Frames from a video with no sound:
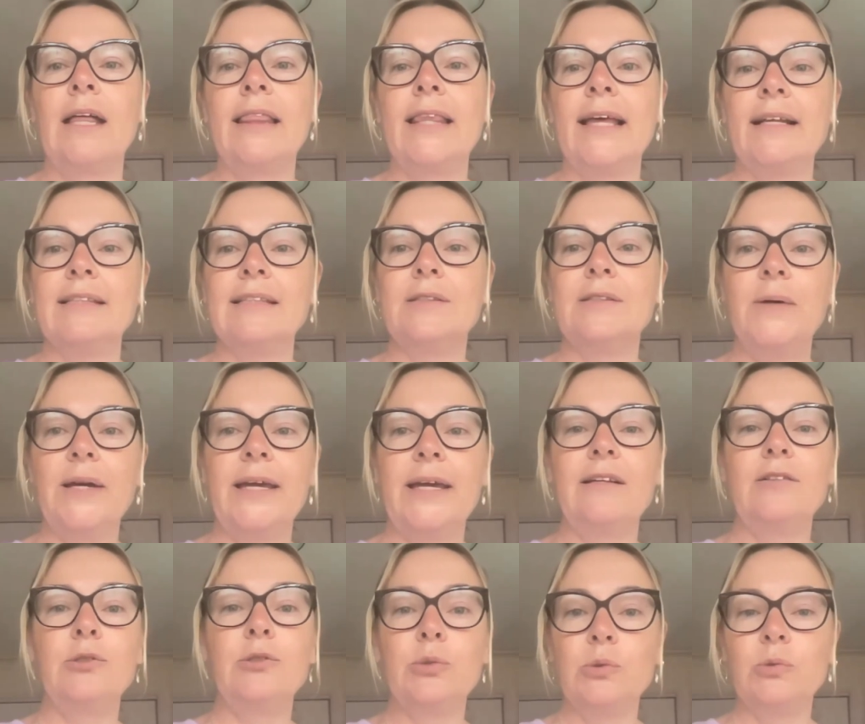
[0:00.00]
That's
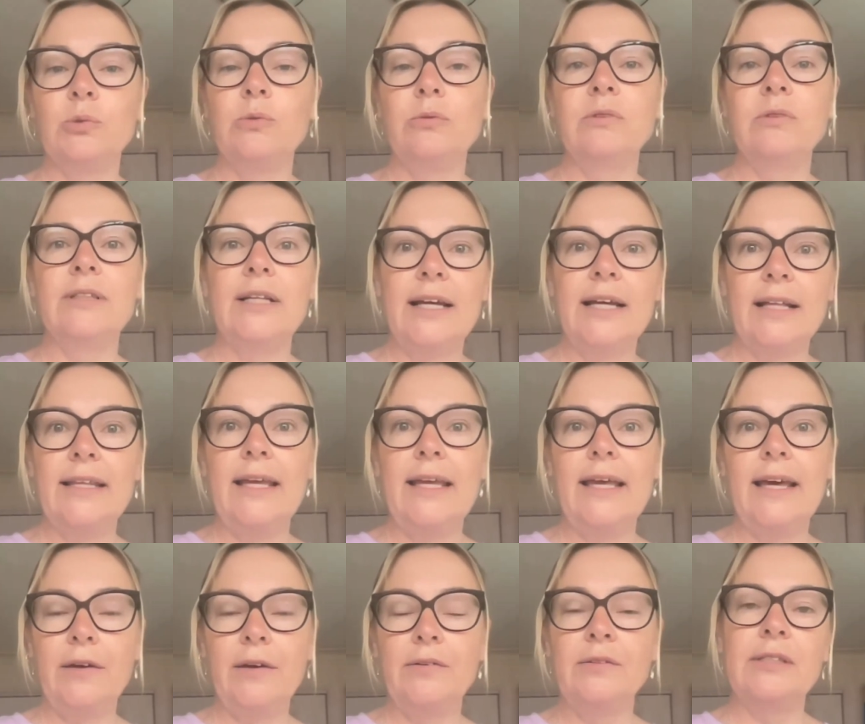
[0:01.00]
where tools like the
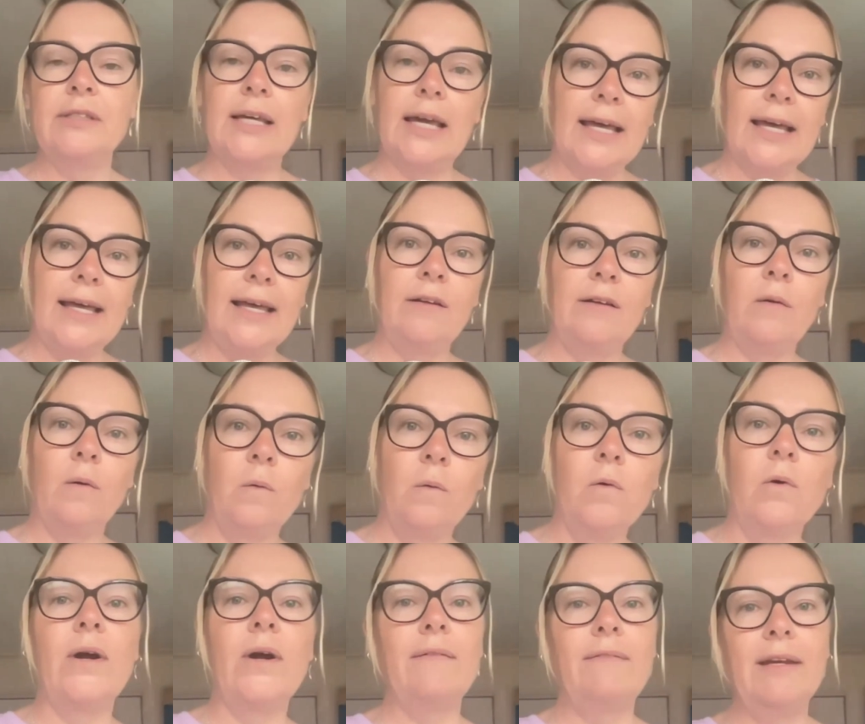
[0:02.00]
AO scan
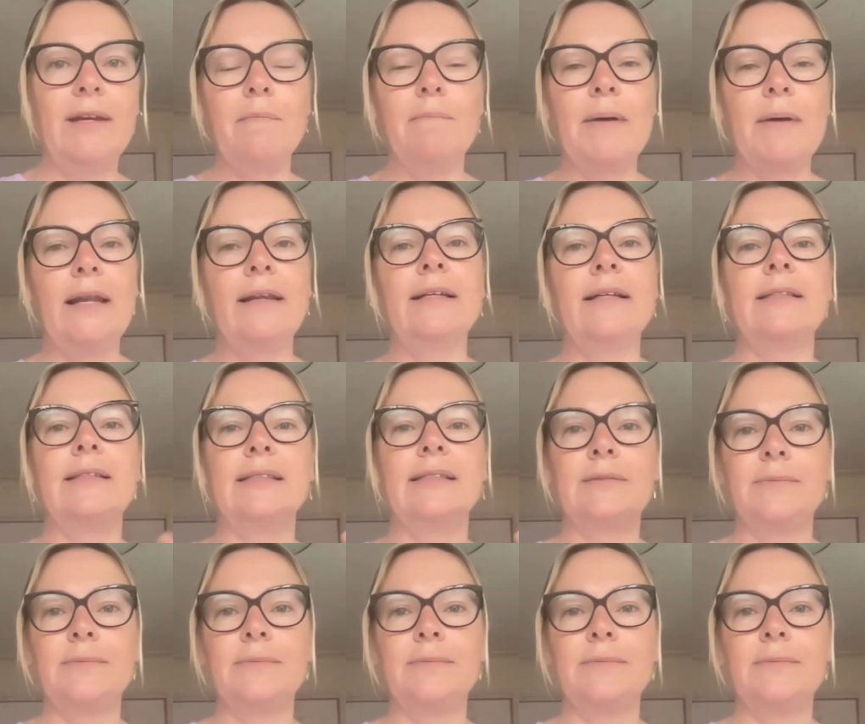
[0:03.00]
or having a balance